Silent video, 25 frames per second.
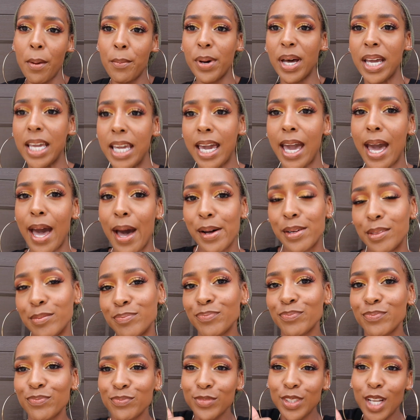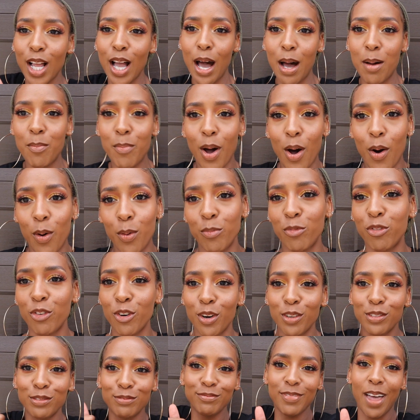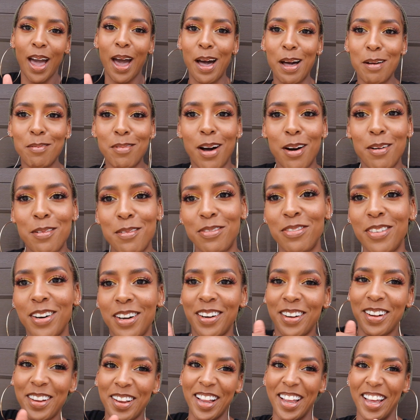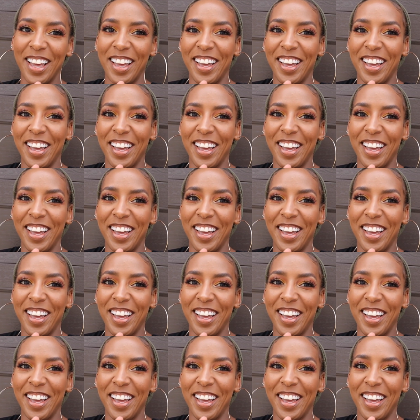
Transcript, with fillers: But yeah, I'm hopeful. I'm hopeful.